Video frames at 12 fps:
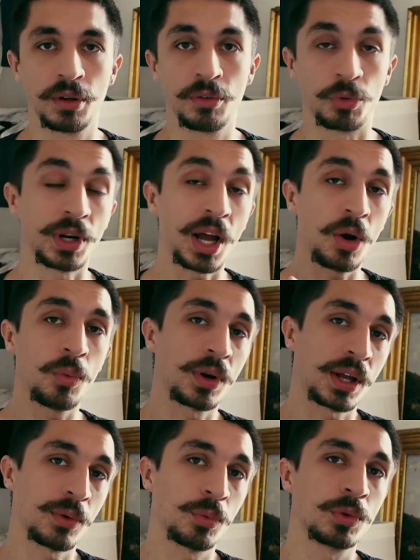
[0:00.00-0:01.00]
For now, what
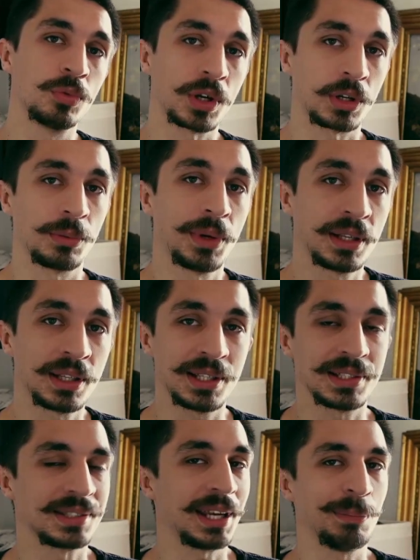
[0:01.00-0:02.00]
I would recommend
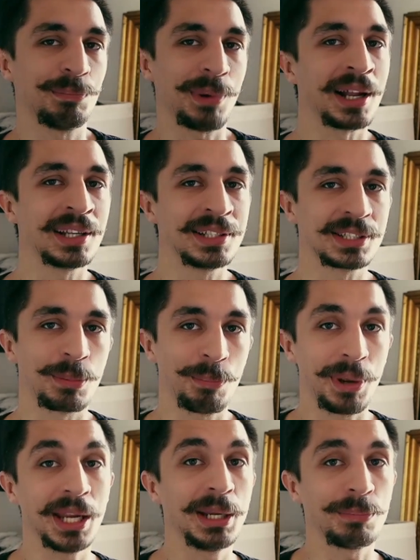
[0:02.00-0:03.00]
is a balanced
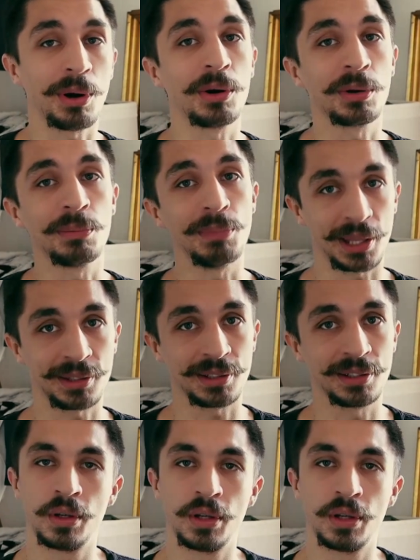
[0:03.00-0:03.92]
ping pong method.